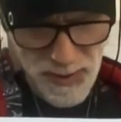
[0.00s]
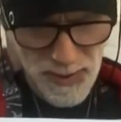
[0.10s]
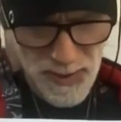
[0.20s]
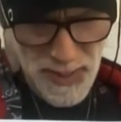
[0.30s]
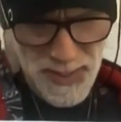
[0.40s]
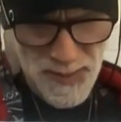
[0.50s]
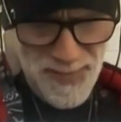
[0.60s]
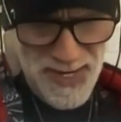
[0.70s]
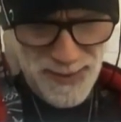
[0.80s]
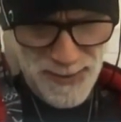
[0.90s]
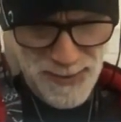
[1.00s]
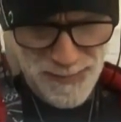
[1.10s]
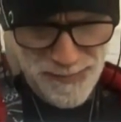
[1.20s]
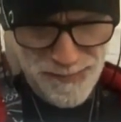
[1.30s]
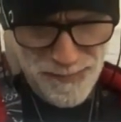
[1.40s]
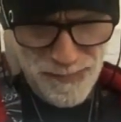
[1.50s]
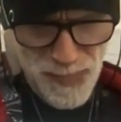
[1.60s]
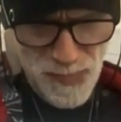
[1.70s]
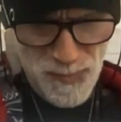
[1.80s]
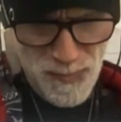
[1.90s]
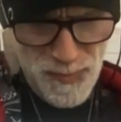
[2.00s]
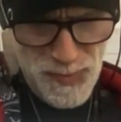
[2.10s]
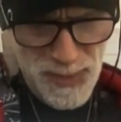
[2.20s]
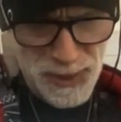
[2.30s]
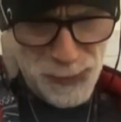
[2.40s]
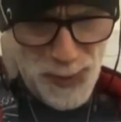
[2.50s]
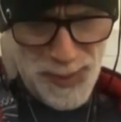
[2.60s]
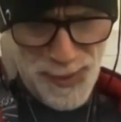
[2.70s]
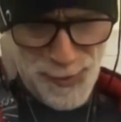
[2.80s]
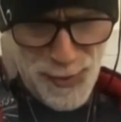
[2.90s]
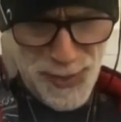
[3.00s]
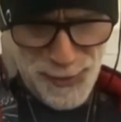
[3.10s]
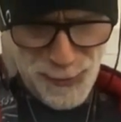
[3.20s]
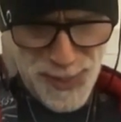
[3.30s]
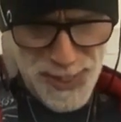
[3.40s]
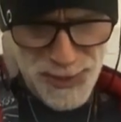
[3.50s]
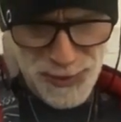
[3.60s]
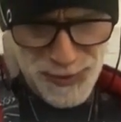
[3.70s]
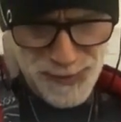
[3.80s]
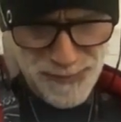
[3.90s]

In the middle is where the 33 is.